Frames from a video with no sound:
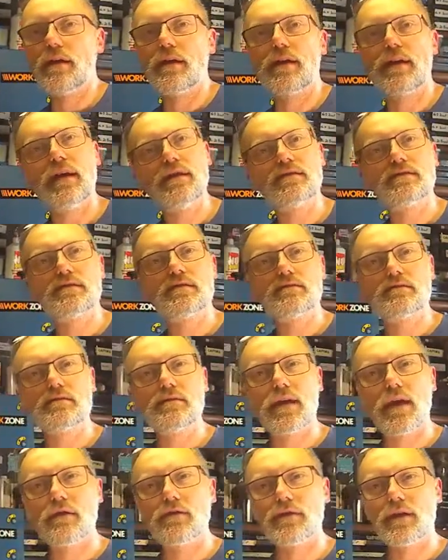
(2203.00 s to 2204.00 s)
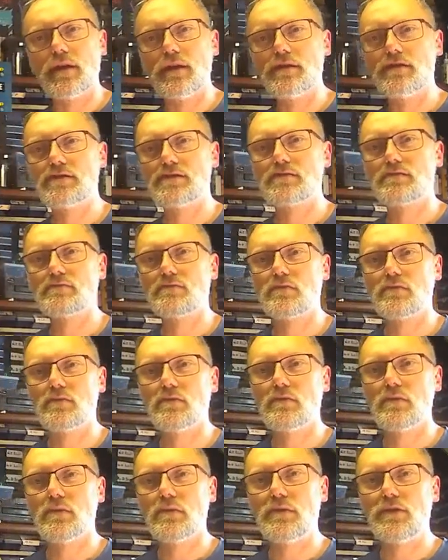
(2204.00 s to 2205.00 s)
kids nowadays.
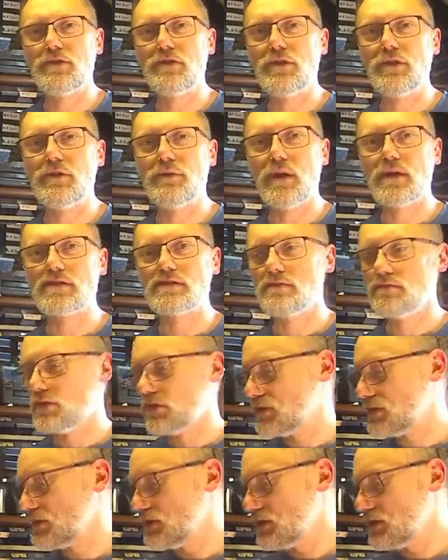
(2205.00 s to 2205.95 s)
You ask them what,